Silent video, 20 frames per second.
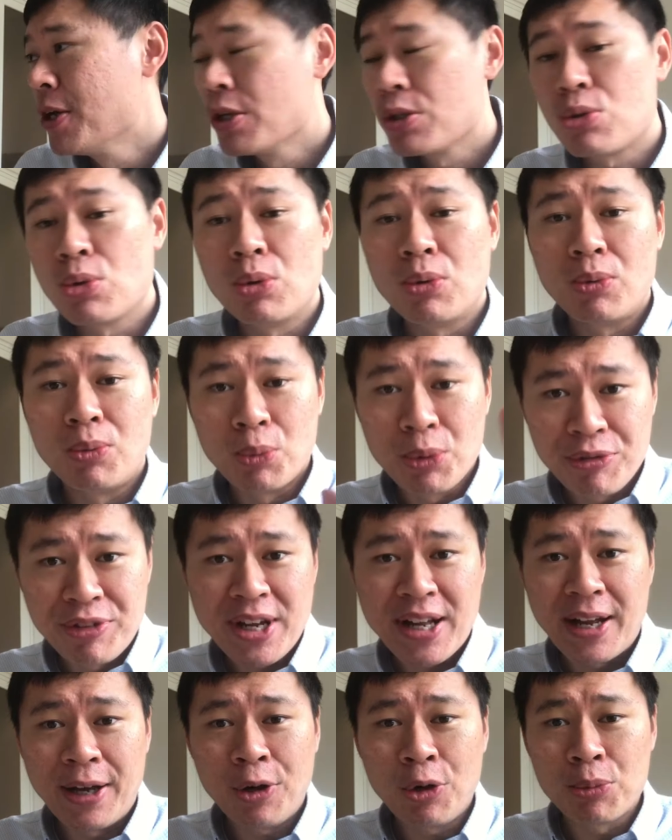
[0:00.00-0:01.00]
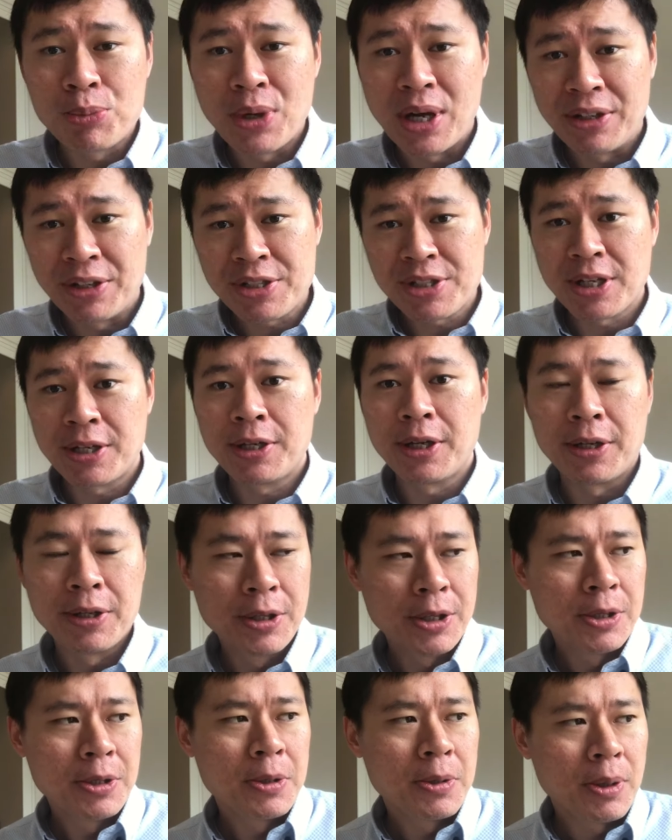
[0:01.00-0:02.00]
So with that, I hope you understand that
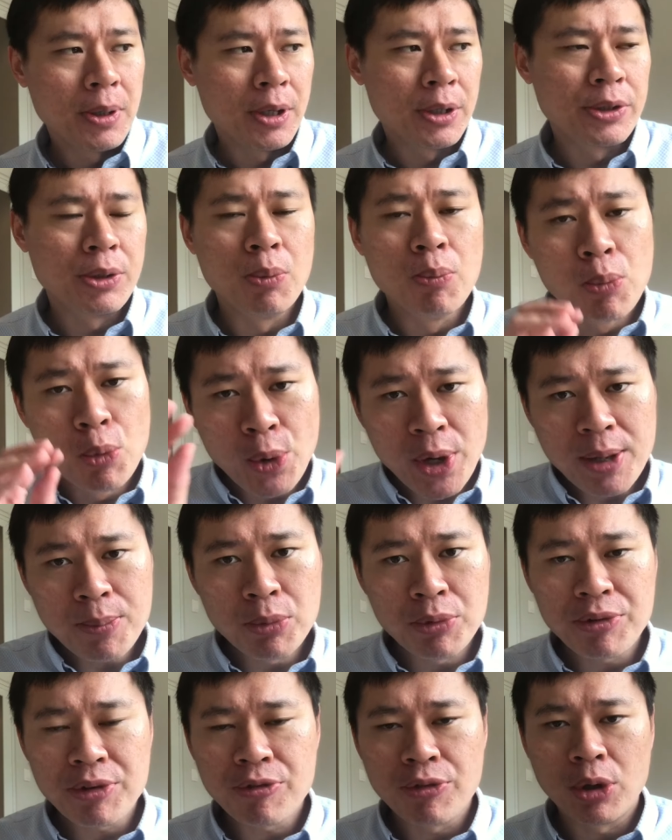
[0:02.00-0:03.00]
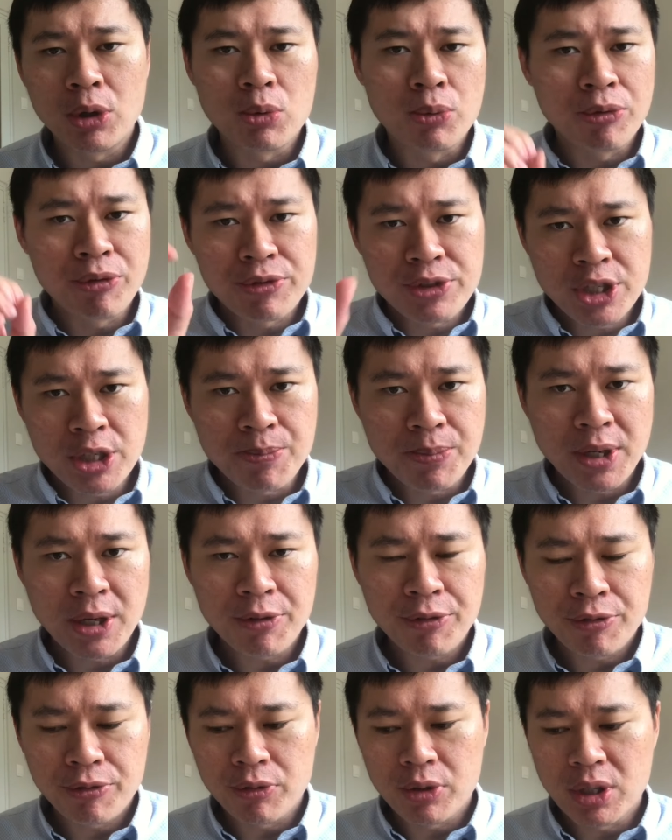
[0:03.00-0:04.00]
the way moving forward with
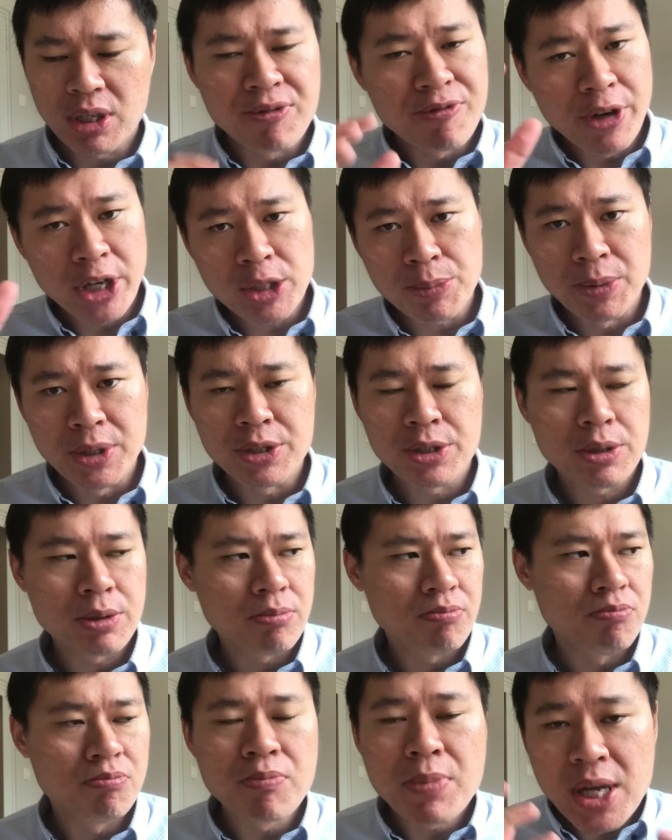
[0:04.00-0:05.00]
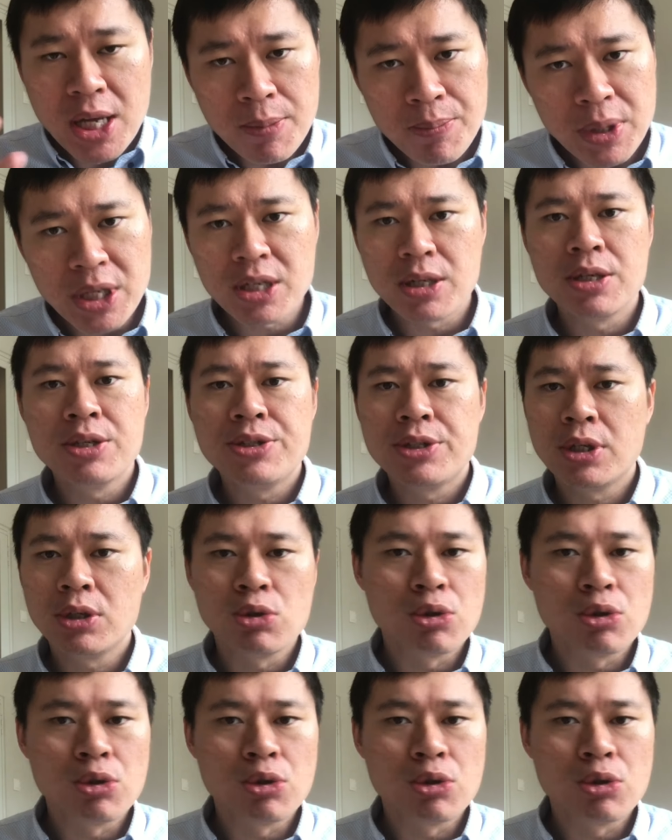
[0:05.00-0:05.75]
CPF investments may be easier.